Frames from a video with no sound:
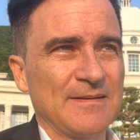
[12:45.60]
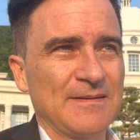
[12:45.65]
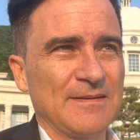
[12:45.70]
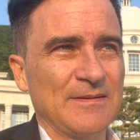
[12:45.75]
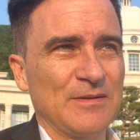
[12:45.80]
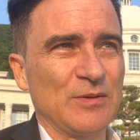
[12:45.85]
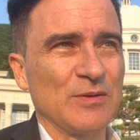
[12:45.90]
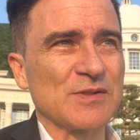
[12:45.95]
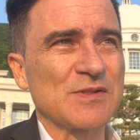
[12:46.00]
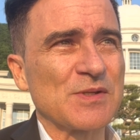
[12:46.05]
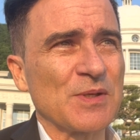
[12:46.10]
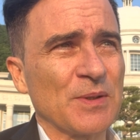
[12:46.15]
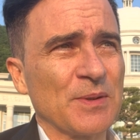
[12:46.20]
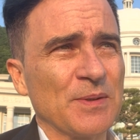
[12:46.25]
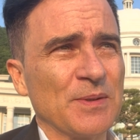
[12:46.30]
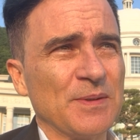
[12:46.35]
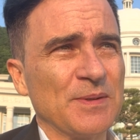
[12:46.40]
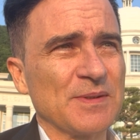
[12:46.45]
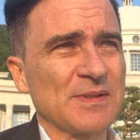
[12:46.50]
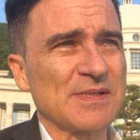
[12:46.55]
also
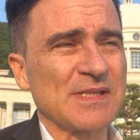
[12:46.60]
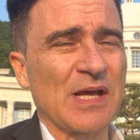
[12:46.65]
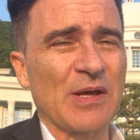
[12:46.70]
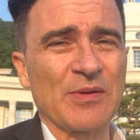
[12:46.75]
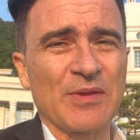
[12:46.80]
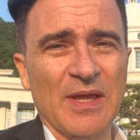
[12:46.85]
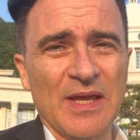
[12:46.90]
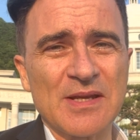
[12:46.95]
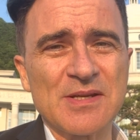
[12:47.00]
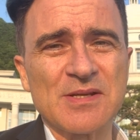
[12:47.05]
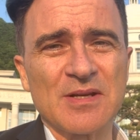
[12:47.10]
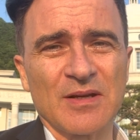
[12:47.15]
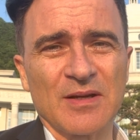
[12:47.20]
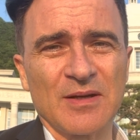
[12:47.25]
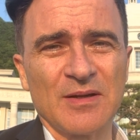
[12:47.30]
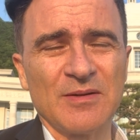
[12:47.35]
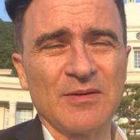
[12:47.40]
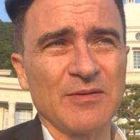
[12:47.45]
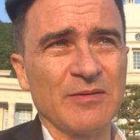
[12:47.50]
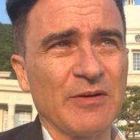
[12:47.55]
South Asia,
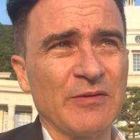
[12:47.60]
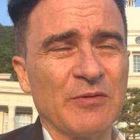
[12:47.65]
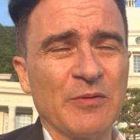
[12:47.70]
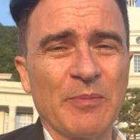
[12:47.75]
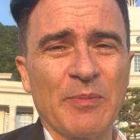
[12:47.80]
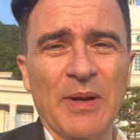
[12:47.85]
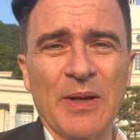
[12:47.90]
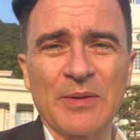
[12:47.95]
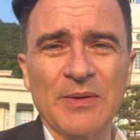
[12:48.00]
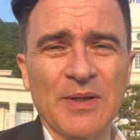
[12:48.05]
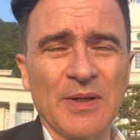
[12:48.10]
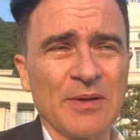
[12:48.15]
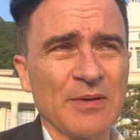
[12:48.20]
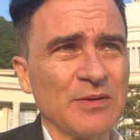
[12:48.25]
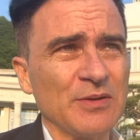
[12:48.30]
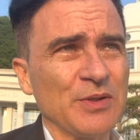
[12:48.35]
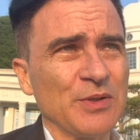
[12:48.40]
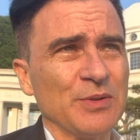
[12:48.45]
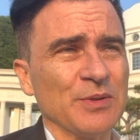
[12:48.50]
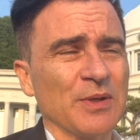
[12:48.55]
Reverend
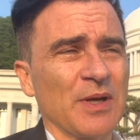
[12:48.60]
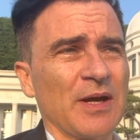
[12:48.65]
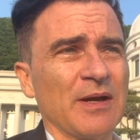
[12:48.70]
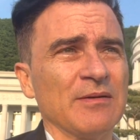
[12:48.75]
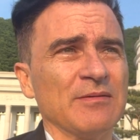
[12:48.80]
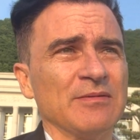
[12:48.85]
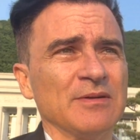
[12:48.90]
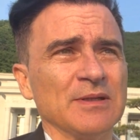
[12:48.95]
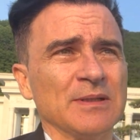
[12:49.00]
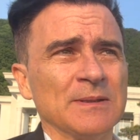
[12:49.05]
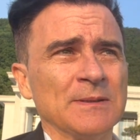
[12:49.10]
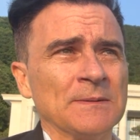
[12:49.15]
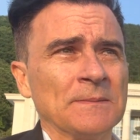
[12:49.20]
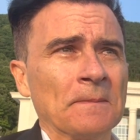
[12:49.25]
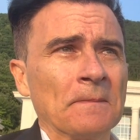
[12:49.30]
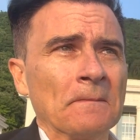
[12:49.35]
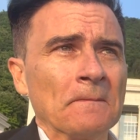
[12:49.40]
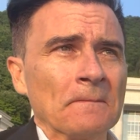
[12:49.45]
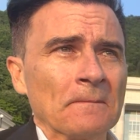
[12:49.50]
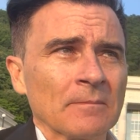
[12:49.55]
Paudel, you have
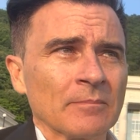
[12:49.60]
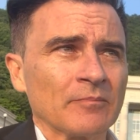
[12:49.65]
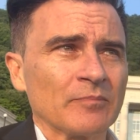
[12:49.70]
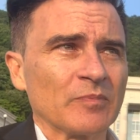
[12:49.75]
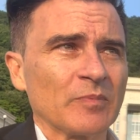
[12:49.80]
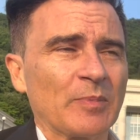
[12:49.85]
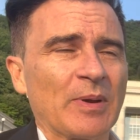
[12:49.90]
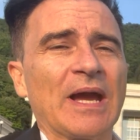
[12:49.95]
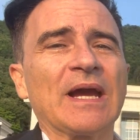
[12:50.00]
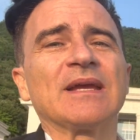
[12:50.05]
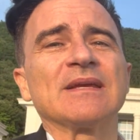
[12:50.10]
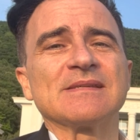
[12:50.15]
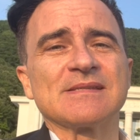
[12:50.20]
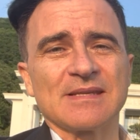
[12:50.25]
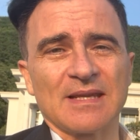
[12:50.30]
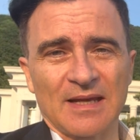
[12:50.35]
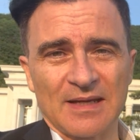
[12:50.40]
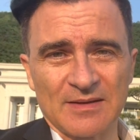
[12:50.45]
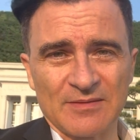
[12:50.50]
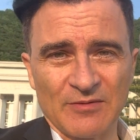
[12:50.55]

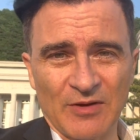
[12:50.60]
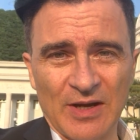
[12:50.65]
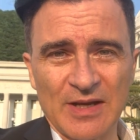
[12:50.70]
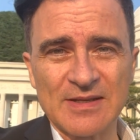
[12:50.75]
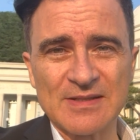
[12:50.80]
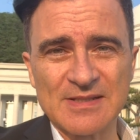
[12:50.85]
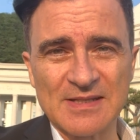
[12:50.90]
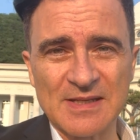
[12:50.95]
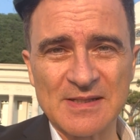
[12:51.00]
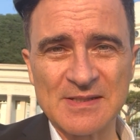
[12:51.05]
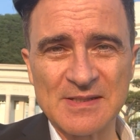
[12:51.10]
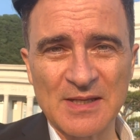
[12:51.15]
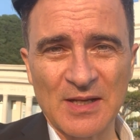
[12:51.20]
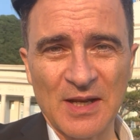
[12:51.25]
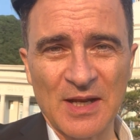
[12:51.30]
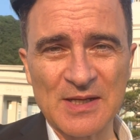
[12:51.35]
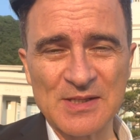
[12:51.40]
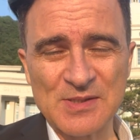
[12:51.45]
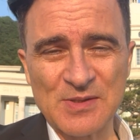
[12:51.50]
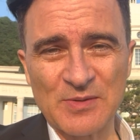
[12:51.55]
Pakistan, right? Since the
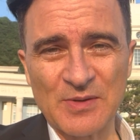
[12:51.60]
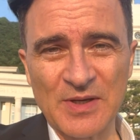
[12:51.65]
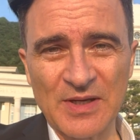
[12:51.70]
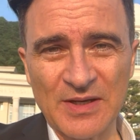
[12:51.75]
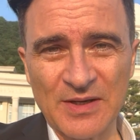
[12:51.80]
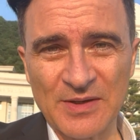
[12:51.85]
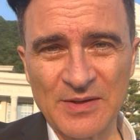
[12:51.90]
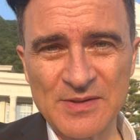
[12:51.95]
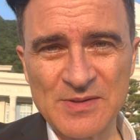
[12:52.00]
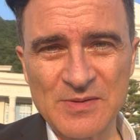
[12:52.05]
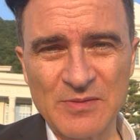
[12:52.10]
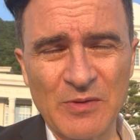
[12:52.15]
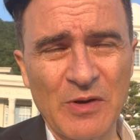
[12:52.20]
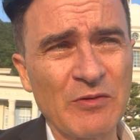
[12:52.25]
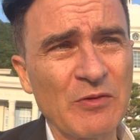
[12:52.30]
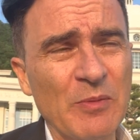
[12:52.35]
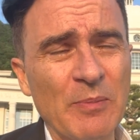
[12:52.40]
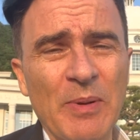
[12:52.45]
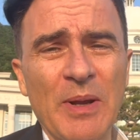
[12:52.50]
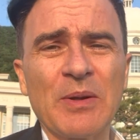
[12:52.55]
last 3 years.
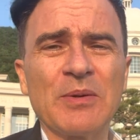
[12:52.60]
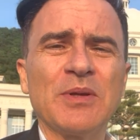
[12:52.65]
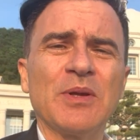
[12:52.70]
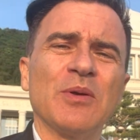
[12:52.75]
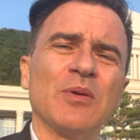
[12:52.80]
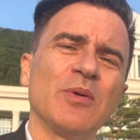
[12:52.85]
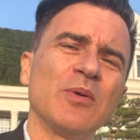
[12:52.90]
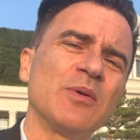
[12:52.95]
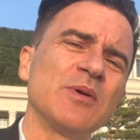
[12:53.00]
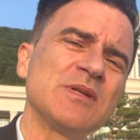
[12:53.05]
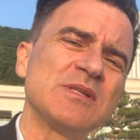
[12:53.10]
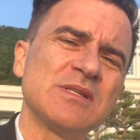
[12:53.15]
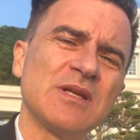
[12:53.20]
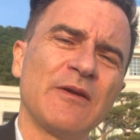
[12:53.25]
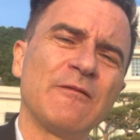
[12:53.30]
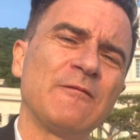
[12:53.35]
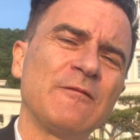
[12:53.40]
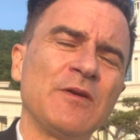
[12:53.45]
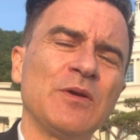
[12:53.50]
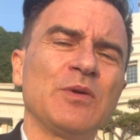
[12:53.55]
Reverend Paudel, always I
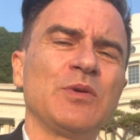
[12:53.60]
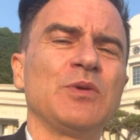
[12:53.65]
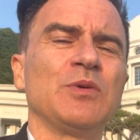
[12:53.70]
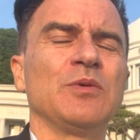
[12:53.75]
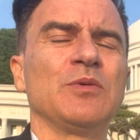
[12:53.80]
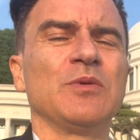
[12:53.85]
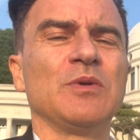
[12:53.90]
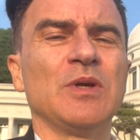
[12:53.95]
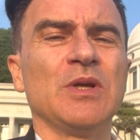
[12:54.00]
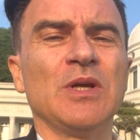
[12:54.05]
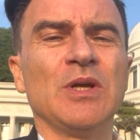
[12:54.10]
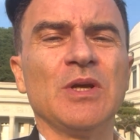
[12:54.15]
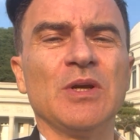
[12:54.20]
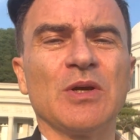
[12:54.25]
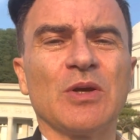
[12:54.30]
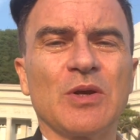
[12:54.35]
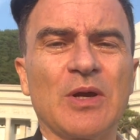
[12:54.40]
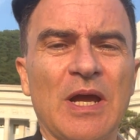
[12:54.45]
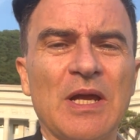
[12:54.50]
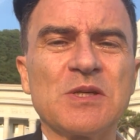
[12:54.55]
feel you
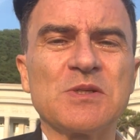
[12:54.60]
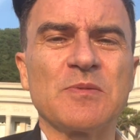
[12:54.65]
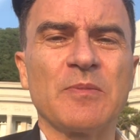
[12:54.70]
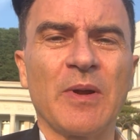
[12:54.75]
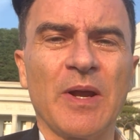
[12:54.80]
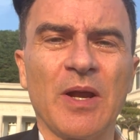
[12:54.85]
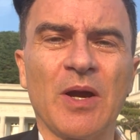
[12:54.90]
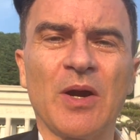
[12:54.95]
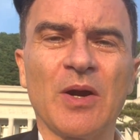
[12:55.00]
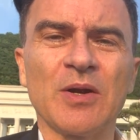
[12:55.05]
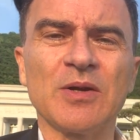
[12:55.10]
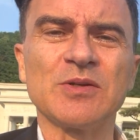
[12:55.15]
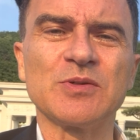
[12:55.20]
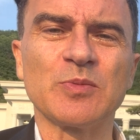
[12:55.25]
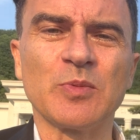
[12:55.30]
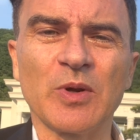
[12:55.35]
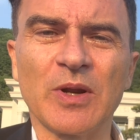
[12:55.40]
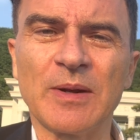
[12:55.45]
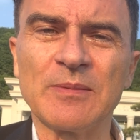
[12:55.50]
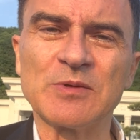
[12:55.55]
catch my heart,
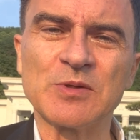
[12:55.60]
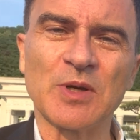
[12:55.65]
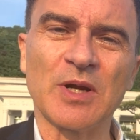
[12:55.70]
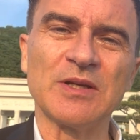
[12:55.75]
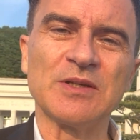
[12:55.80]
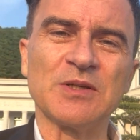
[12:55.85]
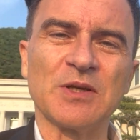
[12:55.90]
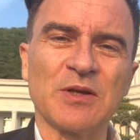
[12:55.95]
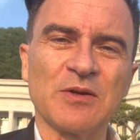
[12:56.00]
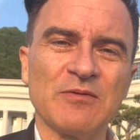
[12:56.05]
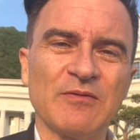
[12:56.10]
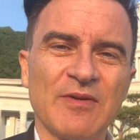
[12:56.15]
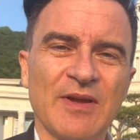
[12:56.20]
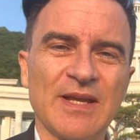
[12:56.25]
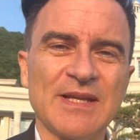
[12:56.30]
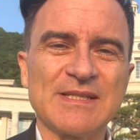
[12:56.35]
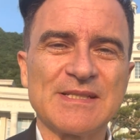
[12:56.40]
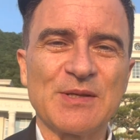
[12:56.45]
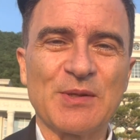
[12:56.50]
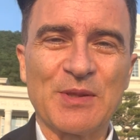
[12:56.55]
what I'm trying to convey.
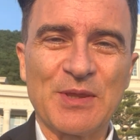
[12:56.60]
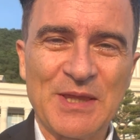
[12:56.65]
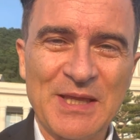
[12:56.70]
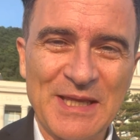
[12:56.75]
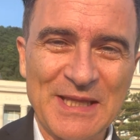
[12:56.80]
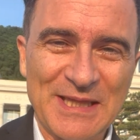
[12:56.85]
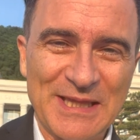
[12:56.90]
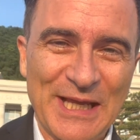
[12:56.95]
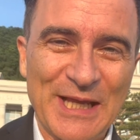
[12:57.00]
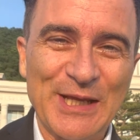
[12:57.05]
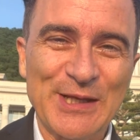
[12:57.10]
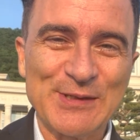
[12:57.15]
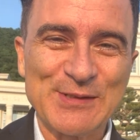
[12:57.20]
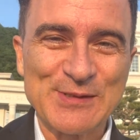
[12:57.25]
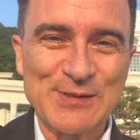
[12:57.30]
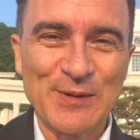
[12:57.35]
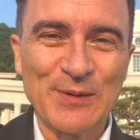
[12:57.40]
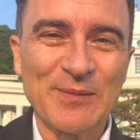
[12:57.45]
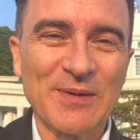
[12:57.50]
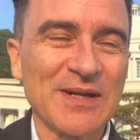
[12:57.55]
So thank you
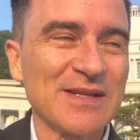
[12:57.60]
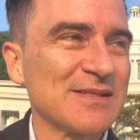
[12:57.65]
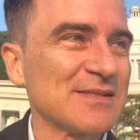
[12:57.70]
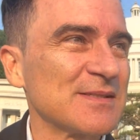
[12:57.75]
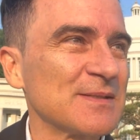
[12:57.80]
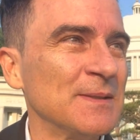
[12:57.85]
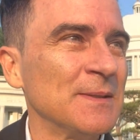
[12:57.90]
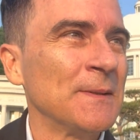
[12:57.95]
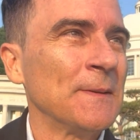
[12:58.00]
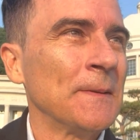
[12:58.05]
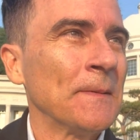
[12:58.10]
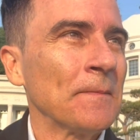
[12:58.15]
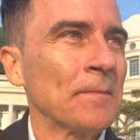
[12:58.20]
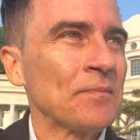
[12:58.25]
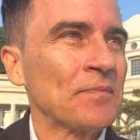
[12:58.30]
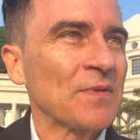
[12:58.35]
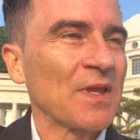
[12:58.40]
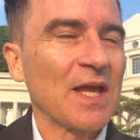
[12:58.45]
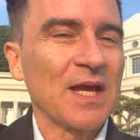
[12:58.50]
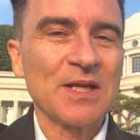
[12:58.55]
so much.
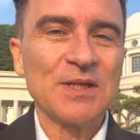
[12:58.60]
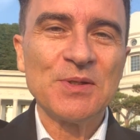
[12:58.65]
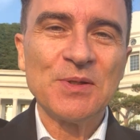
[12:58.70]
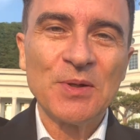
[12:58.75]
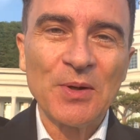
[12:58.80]
And